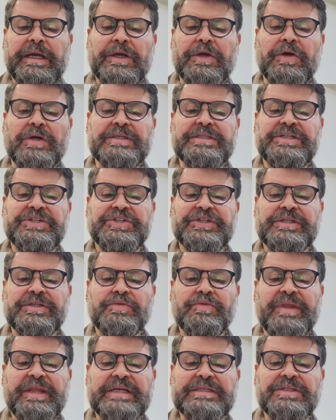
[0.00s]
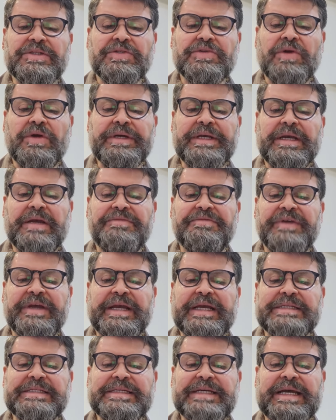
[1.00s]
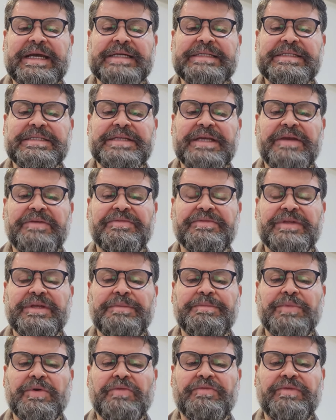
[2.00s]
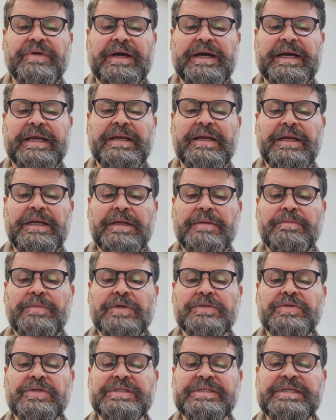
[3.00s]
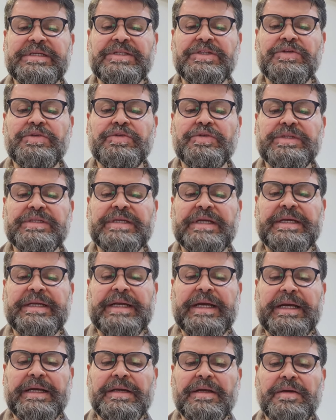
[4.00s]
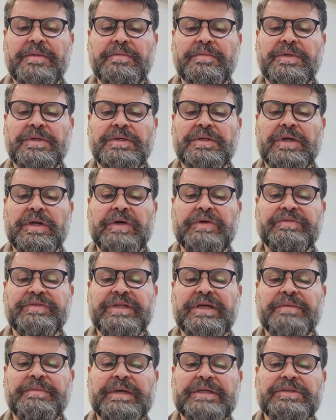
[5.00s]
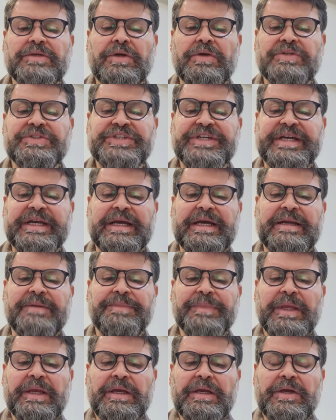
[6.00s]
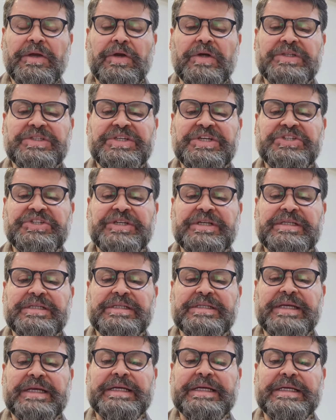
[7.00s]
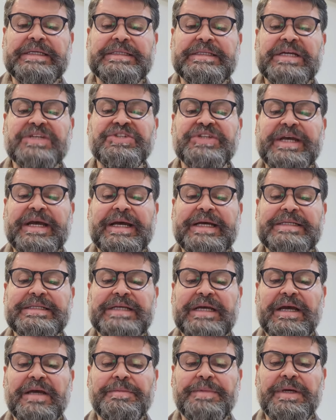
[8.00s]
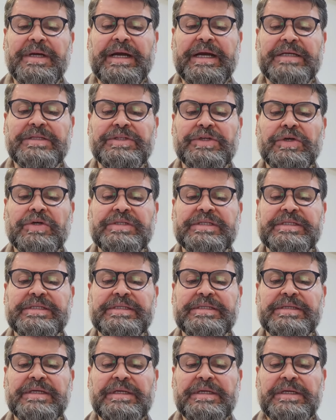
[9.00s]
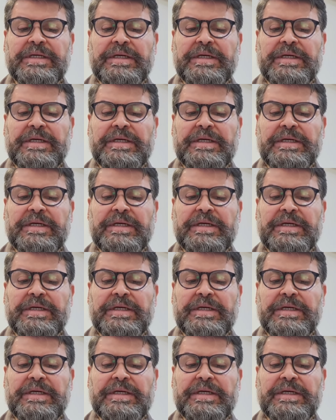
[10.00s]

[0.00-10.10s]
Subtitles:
conditions with a strong efficacy and safety profile. Botox is used in a number of dermatological conditions such as hyperhidrosis,